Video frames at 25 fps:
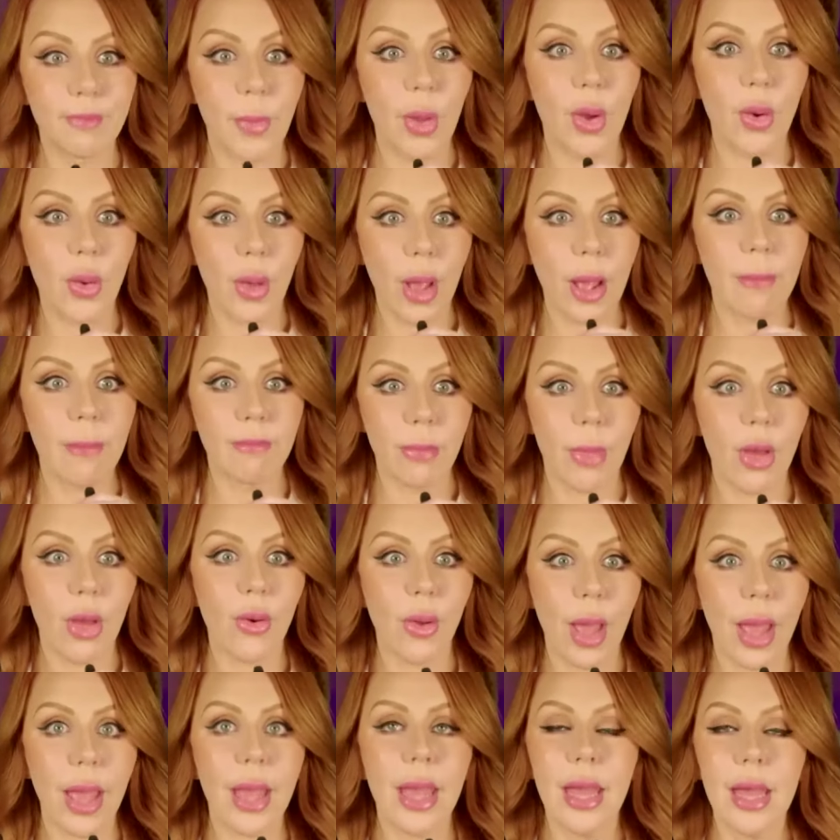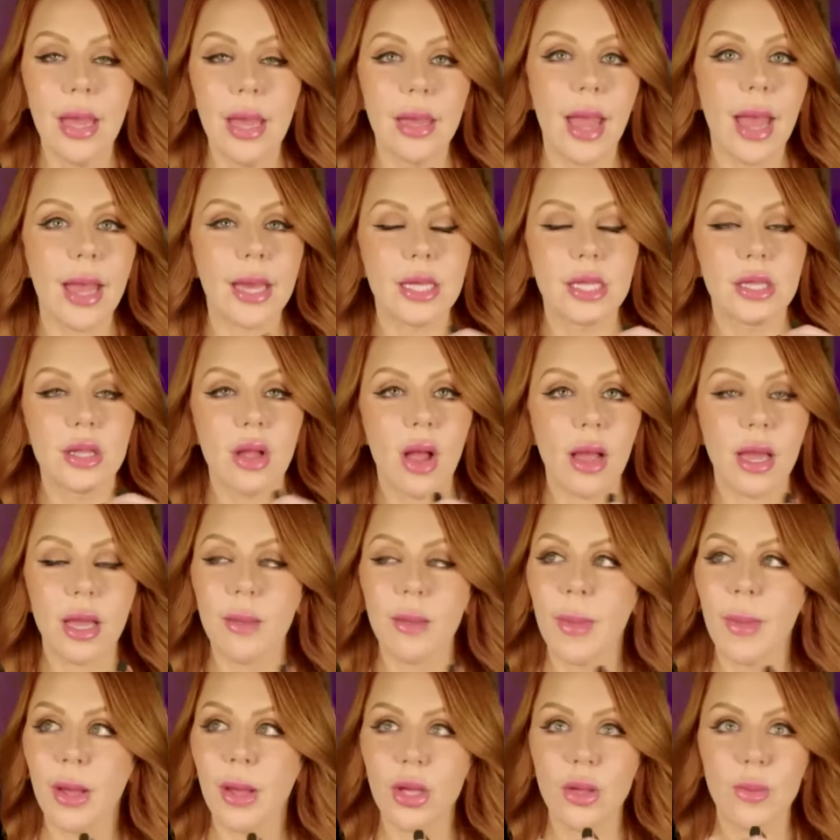Okay. Okay. Yeah. He's talking
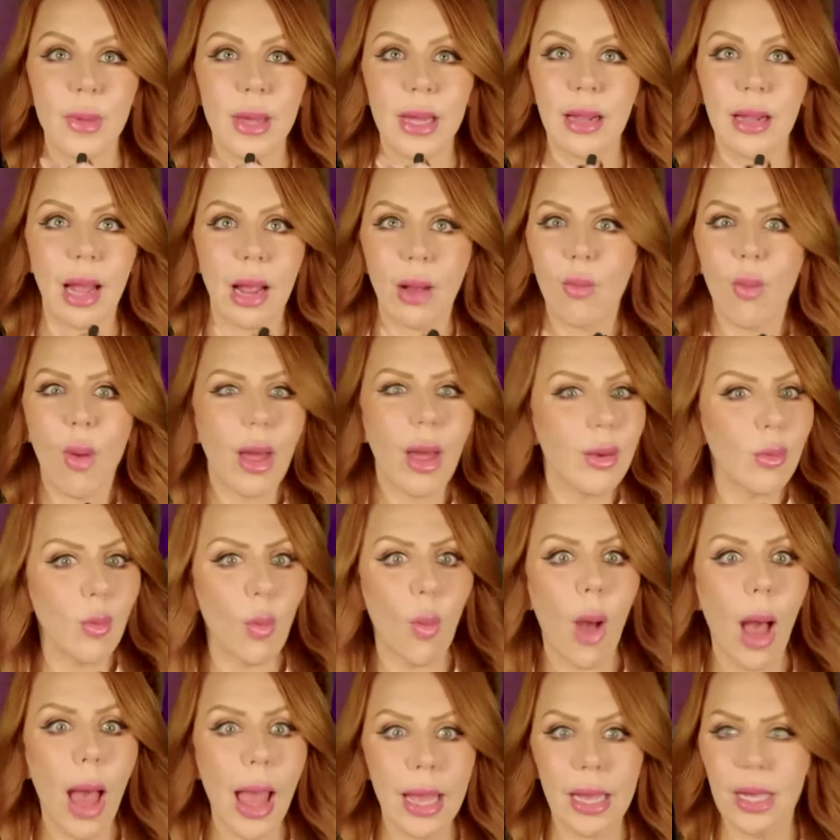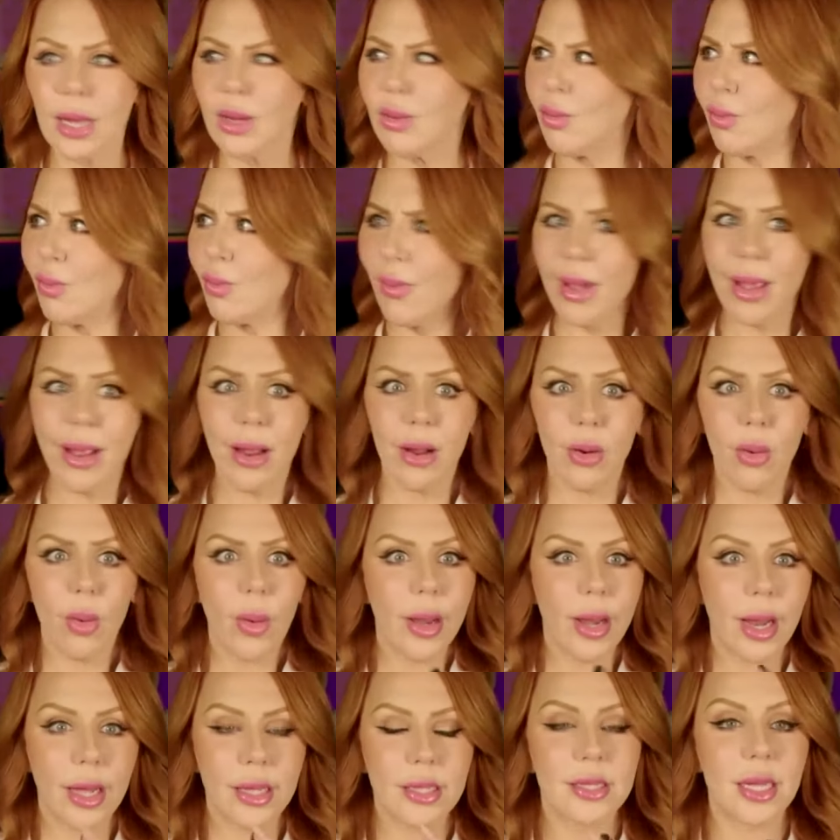about you being like, what? Why? Where?
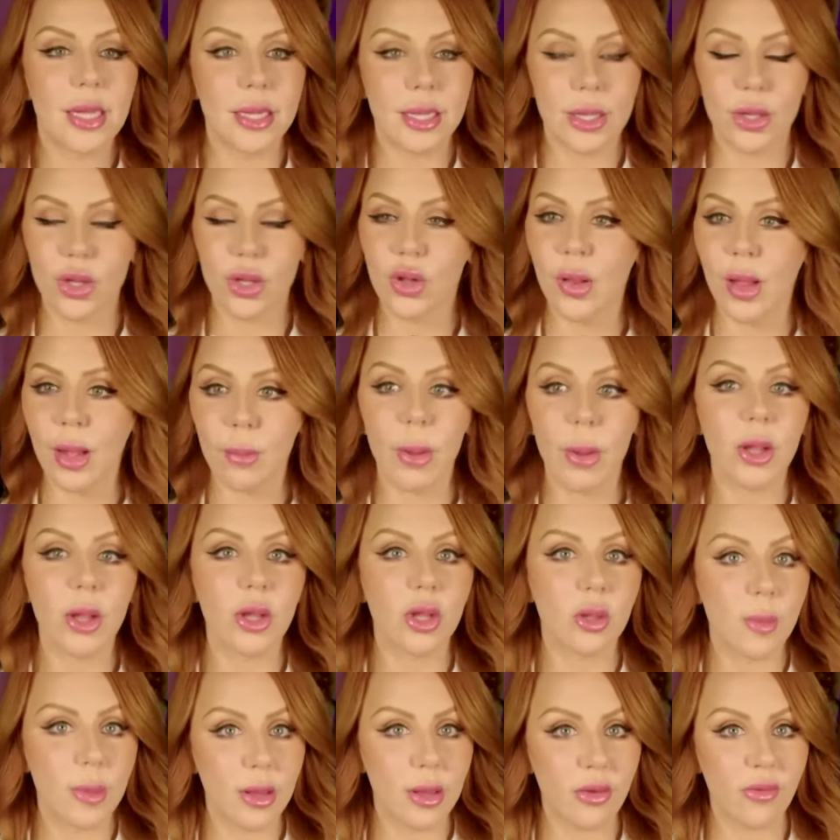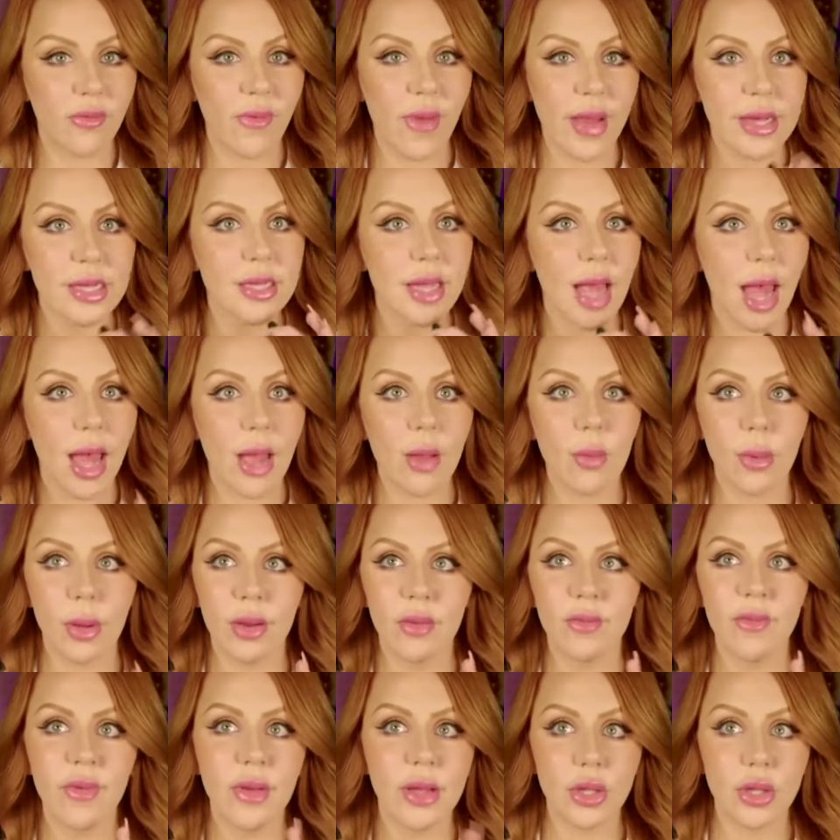And I said, did she like punch him in their face? I would
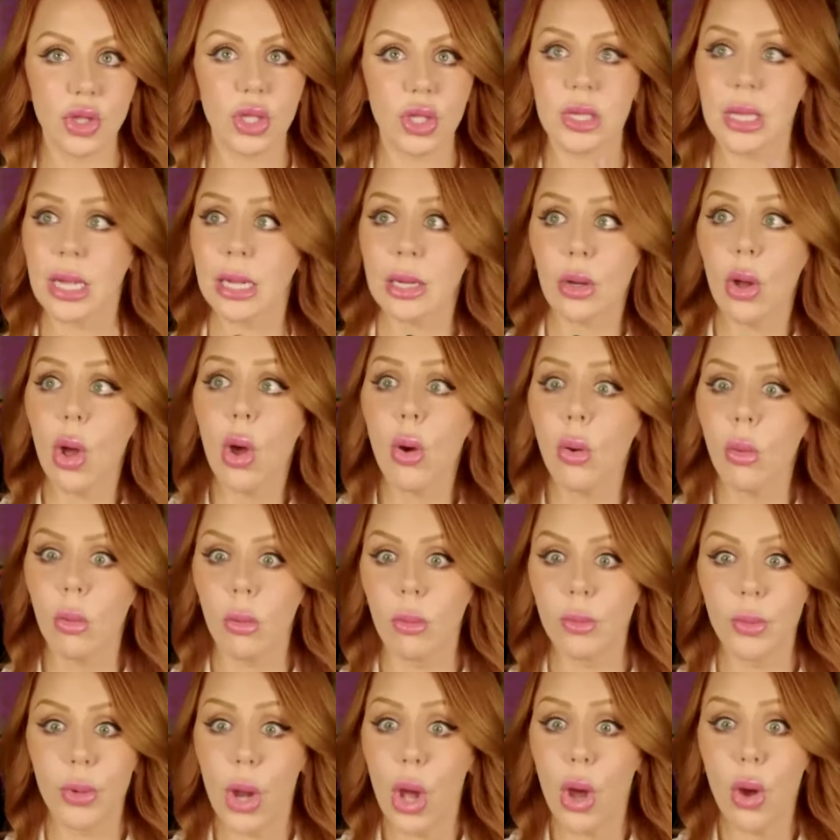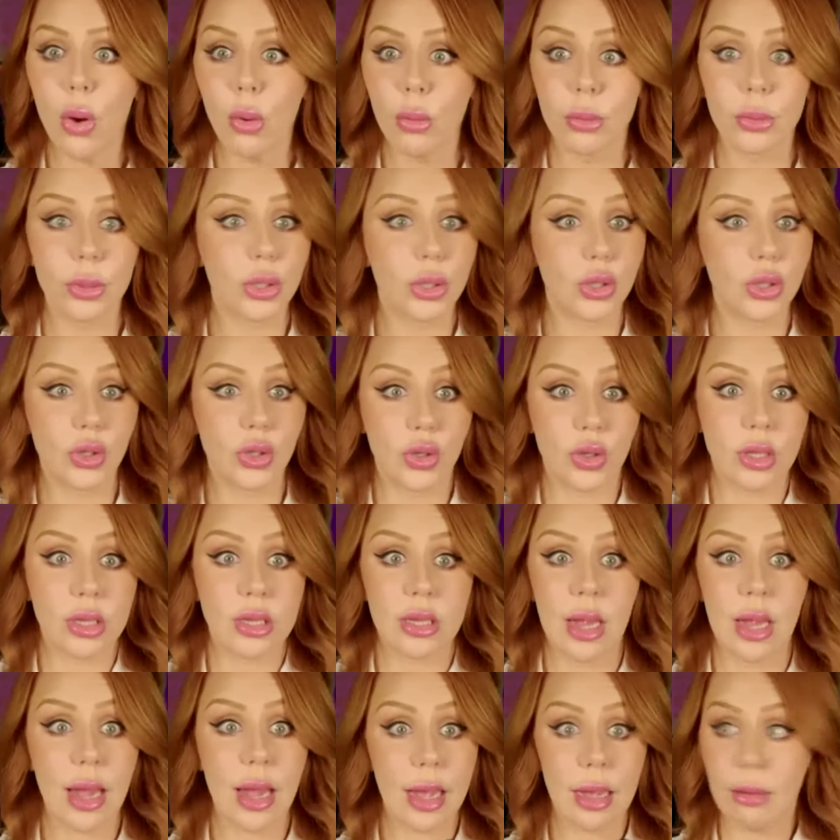have. And she's like, no, no. She's just
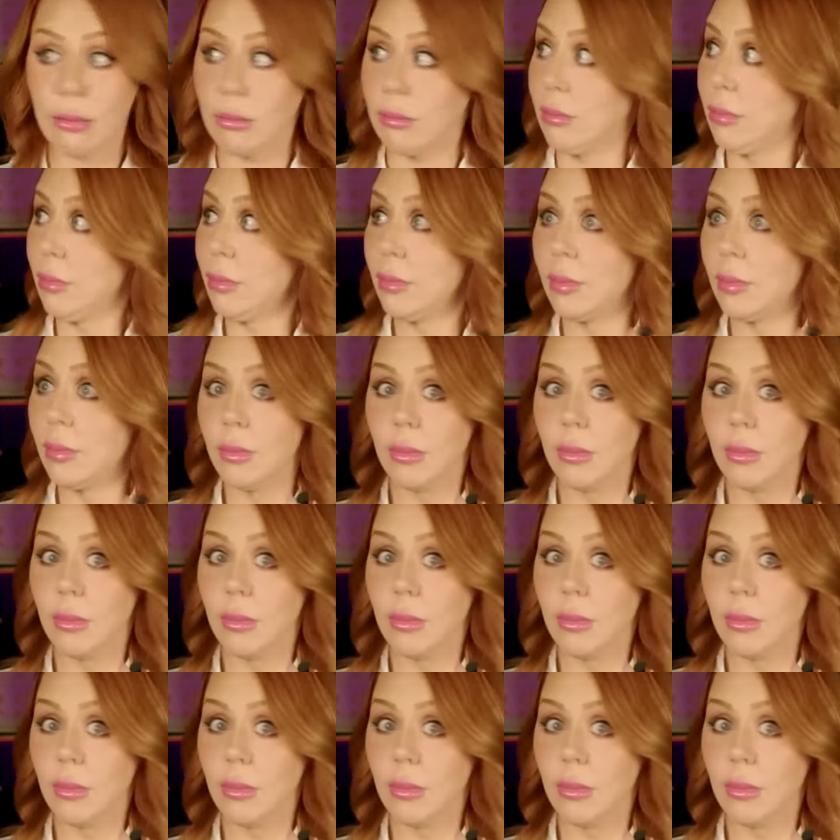like, I